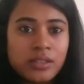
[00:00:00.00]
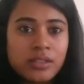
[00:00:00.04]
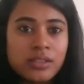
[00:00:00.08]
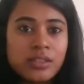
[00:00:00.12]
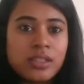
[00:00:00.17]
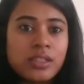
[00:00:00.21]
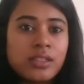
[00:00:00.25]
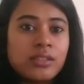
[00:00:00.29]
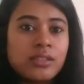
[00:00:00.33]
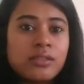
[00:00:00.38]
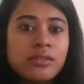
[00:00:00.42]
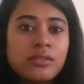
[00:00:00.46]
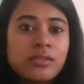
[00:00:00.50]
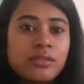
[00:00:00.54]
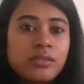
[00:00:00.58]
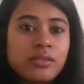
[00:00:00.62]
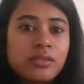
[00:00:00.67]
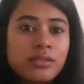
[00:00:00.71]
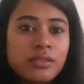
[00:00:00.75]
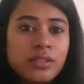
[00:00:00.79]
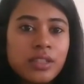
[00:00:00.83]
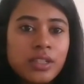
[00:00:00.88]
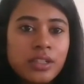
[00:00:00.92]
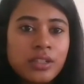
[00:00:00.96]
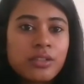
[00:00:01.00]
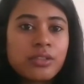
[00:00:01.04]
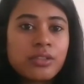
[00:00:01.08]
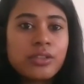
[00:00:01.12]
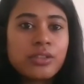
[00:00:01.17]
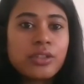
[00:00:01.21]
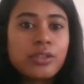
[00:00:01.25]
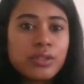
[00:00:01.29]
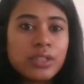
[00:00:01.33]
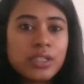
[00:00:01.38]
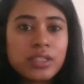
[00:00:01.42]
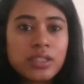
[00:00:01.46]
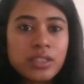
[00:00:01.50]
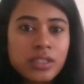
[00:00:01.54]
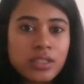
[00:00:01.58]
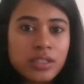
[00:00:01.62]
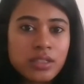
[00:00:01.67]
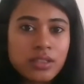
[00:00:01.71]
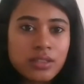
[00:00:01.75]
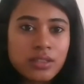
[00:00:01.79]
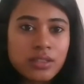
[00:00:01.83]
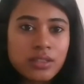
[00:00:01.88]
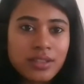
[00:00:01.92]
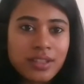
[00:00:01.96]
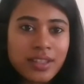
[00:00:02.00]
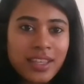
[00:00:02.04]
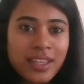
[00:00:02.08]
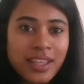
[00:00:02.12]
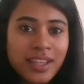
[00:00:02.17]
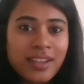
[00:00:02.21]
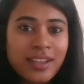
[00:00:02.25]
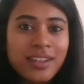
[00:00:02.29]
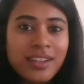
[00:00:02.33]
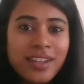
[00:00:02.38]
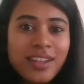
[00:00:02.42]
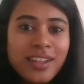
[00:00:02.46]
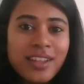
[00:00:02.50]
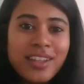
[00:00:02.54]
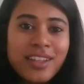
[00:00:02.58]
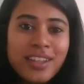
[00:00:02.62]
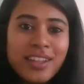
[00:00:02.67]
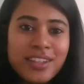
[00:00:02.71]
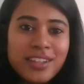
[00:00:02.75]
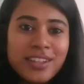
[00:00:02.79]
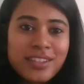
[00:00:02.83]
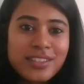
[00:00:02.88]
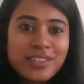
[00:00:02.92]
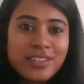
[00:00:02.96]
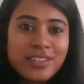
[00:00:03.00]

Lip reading: and units. Yeah. So